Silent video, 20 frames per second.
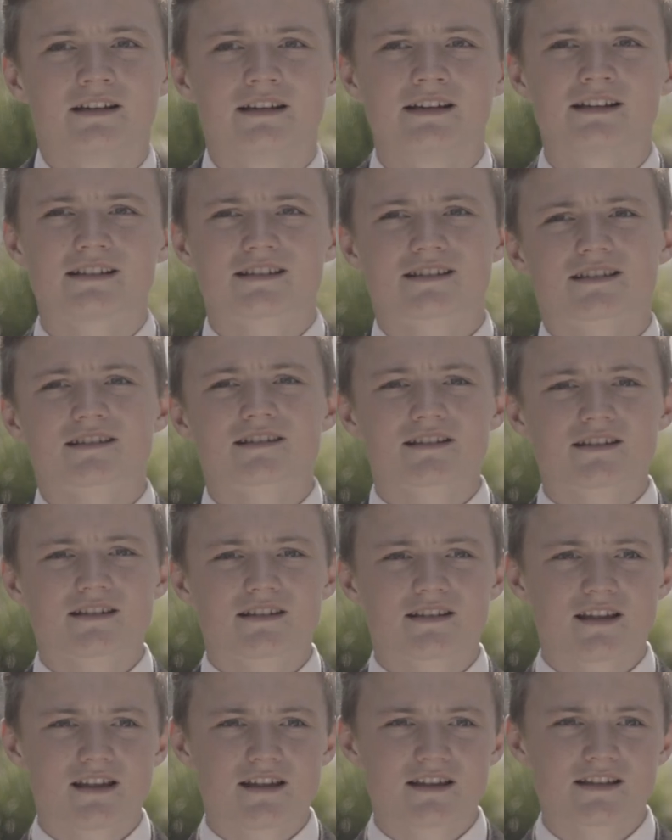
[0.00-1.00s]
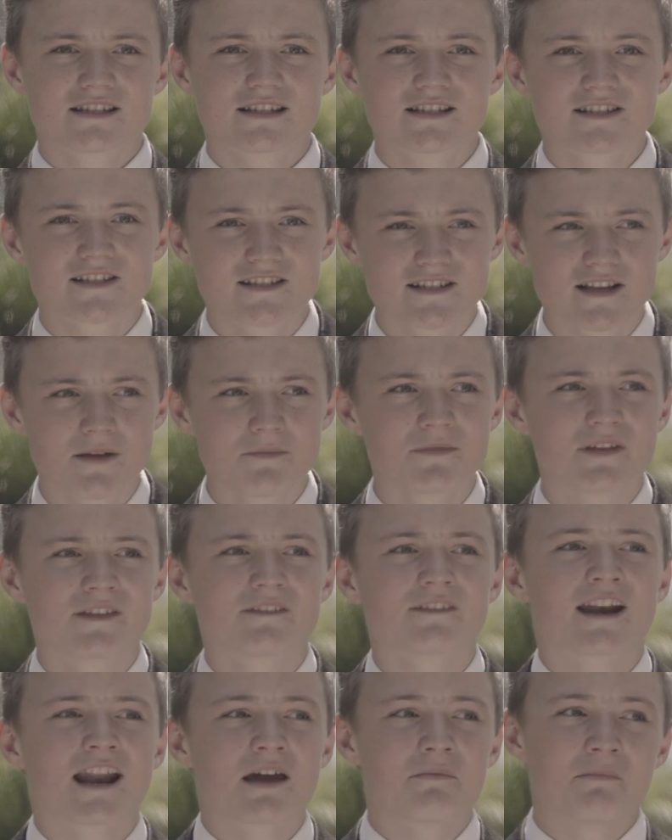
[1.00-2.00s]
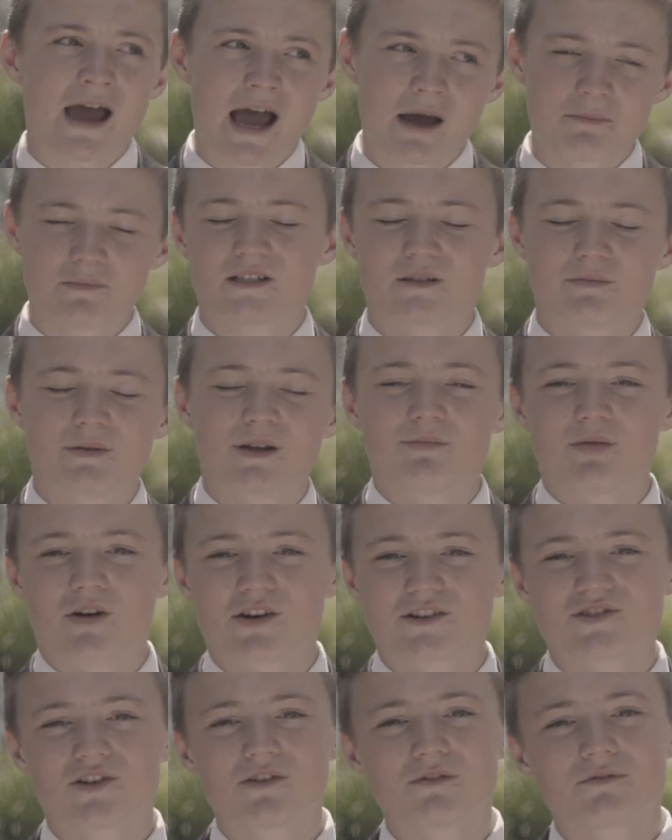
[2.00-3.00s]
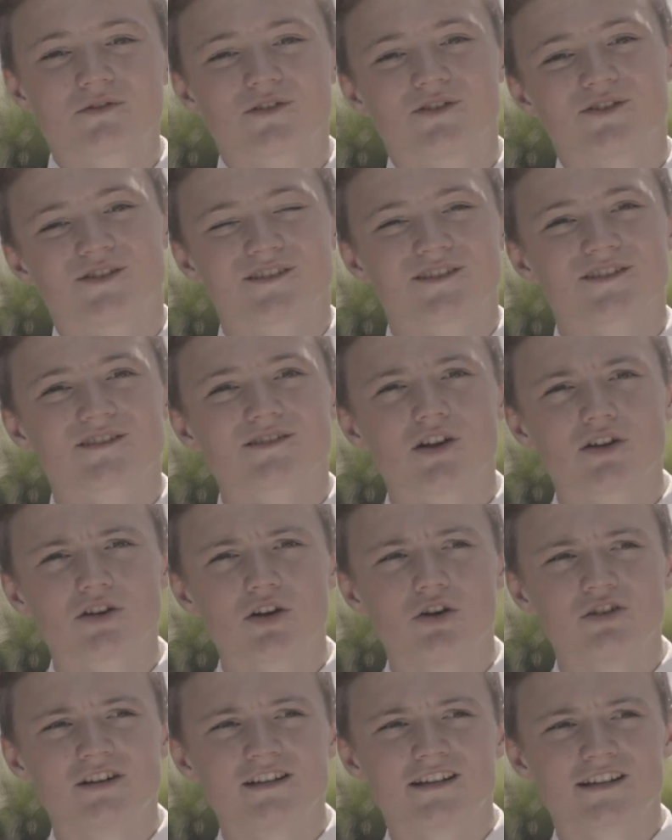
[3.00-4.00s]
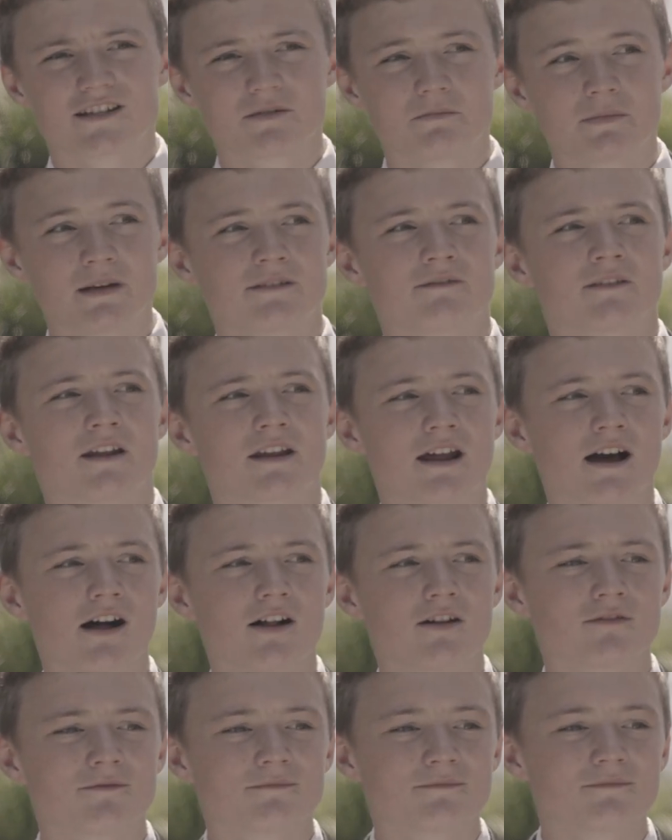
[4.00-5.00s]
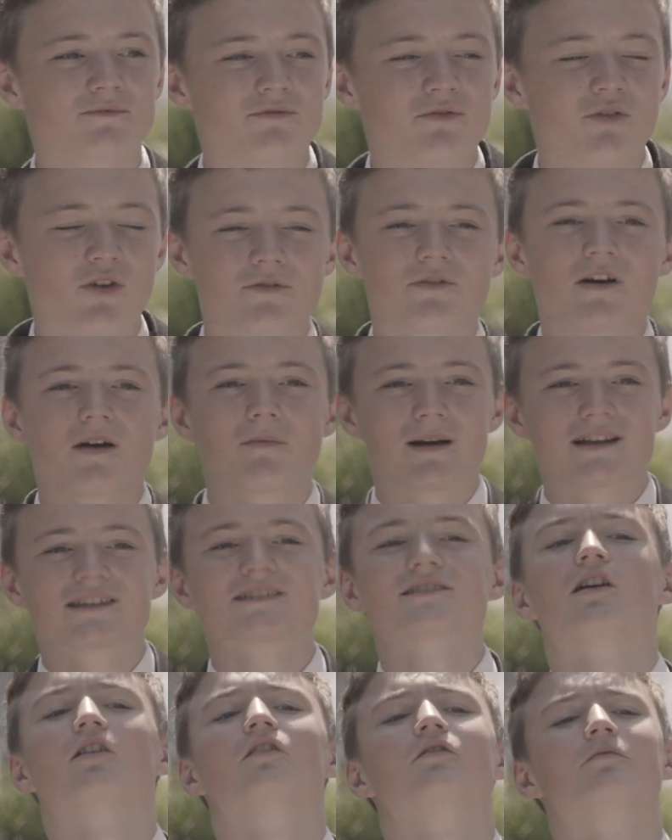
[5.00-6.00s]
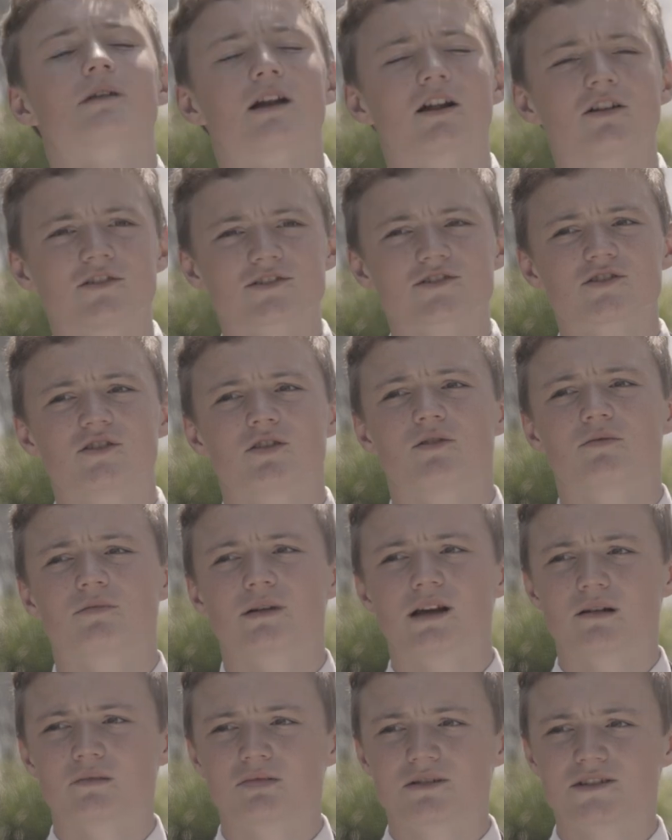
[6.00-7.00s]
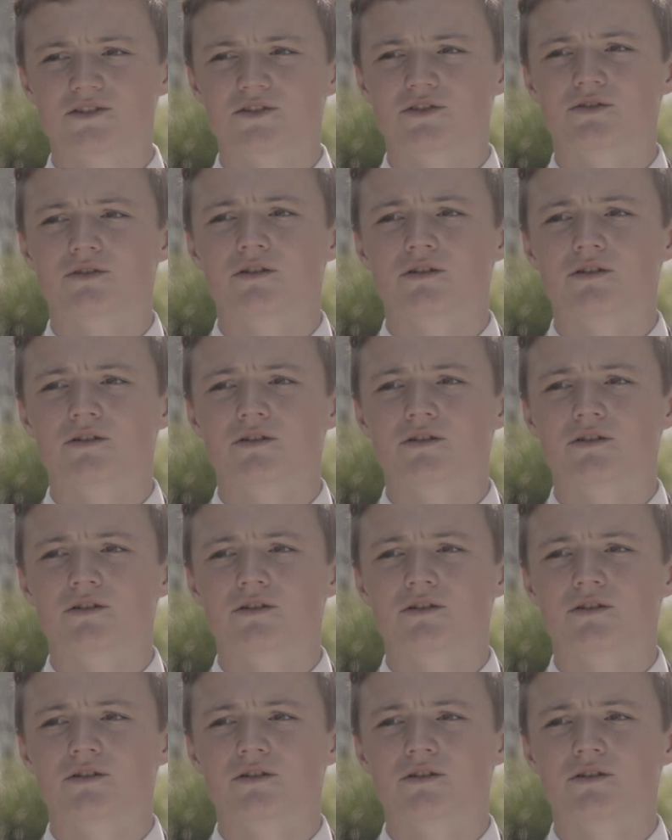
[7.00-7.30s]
It's something that I'm happy to be a part of because not only does it mean that I'll fortify myself, but I'll also be able to